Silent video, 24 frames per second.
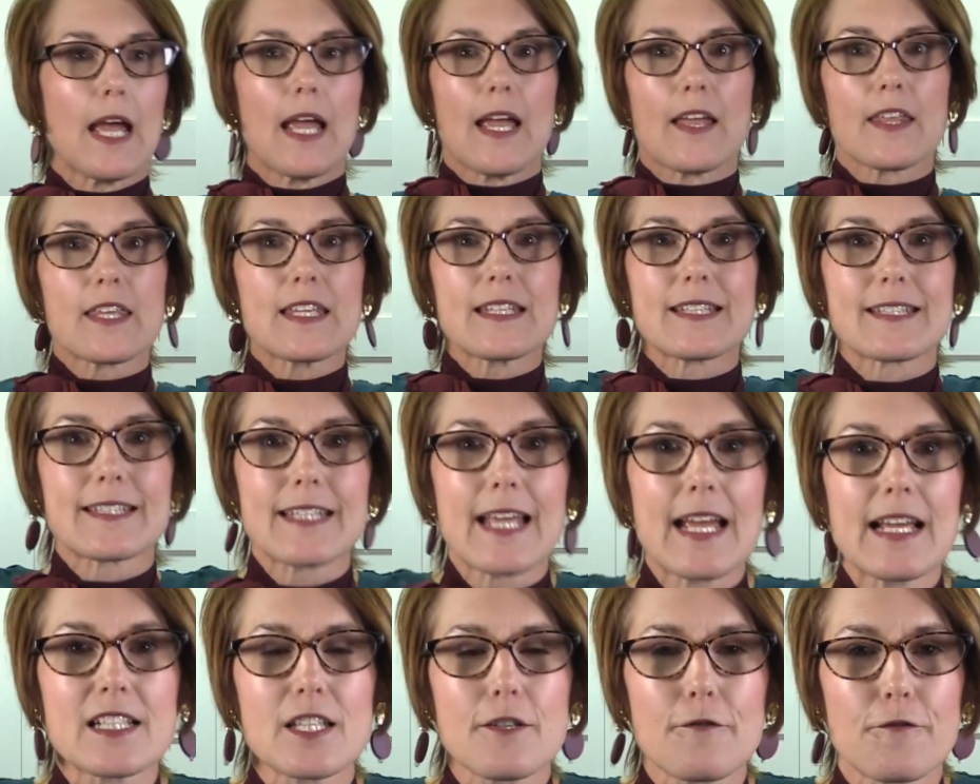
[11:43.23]
He
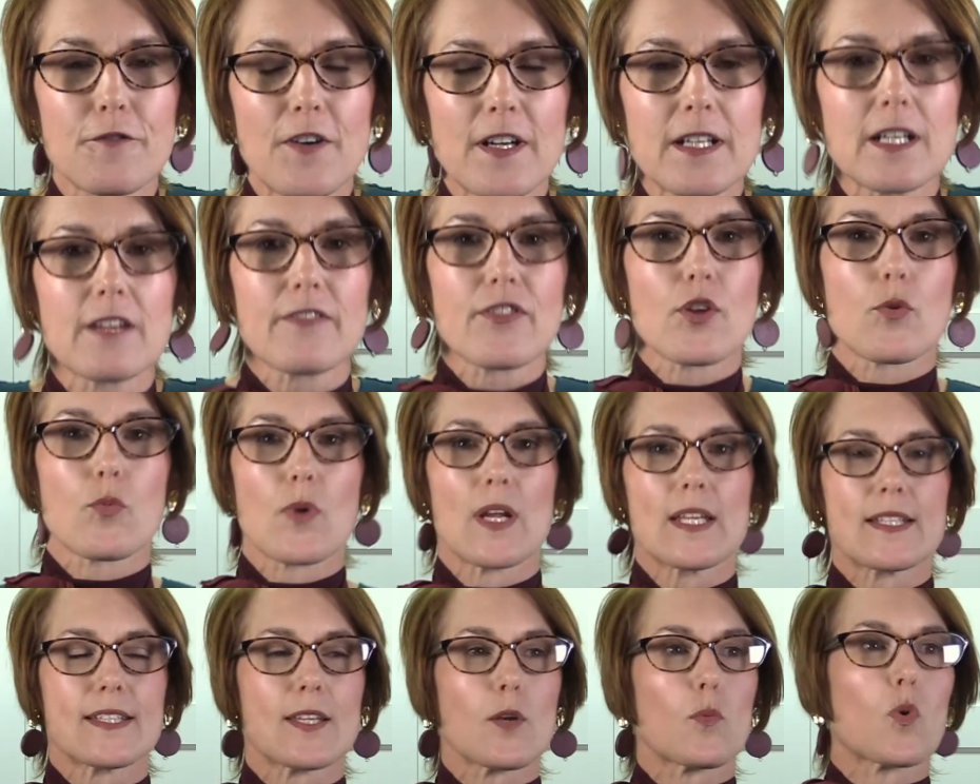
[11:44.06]
stands in front of the
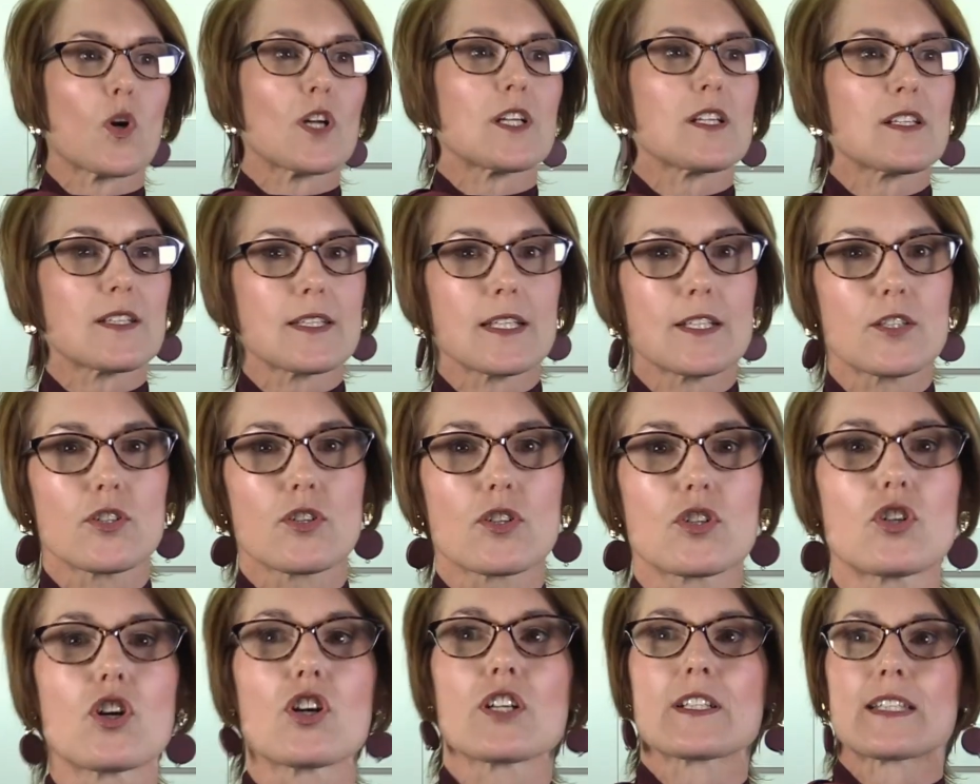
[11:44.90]
Red Sea. What does he do?
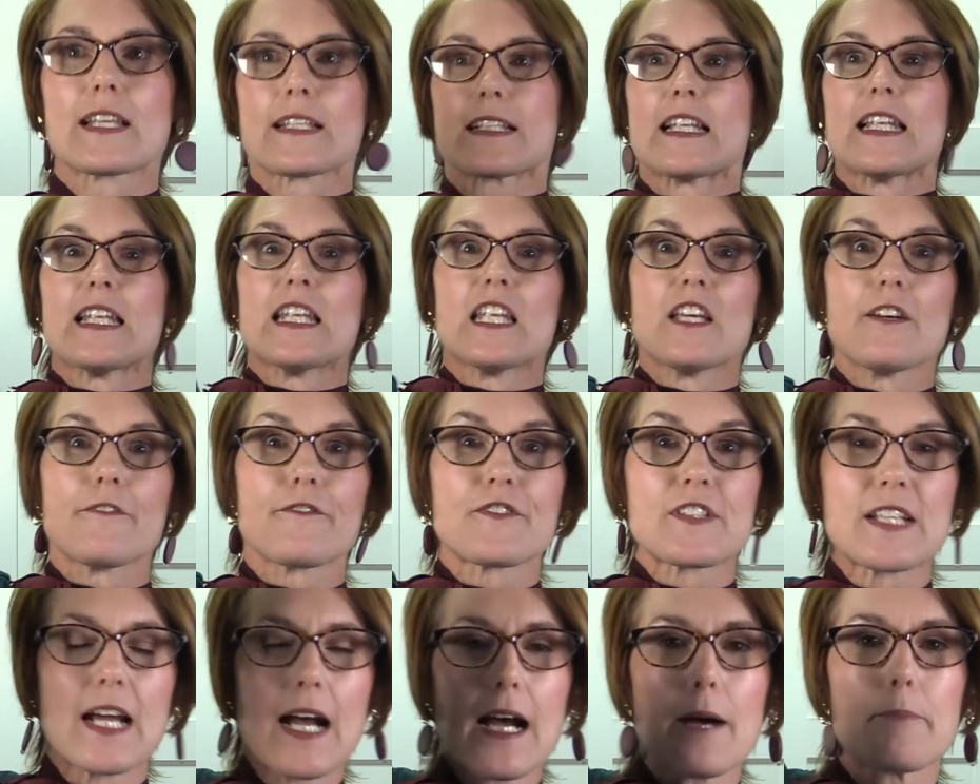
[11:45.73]
God says,
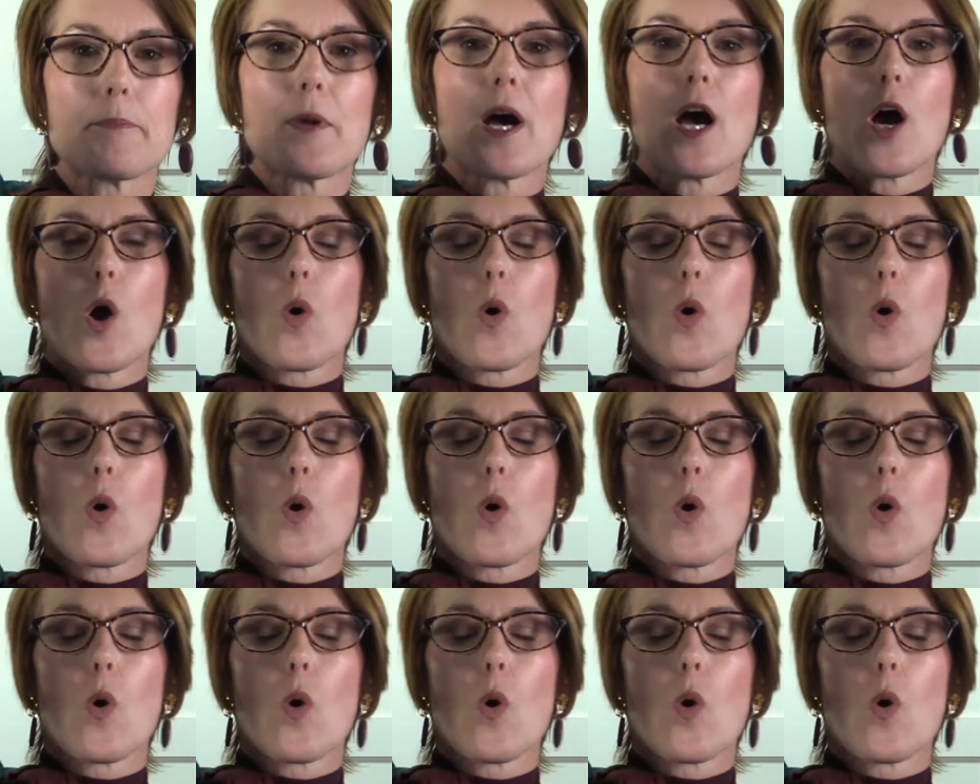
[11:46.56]
lift up.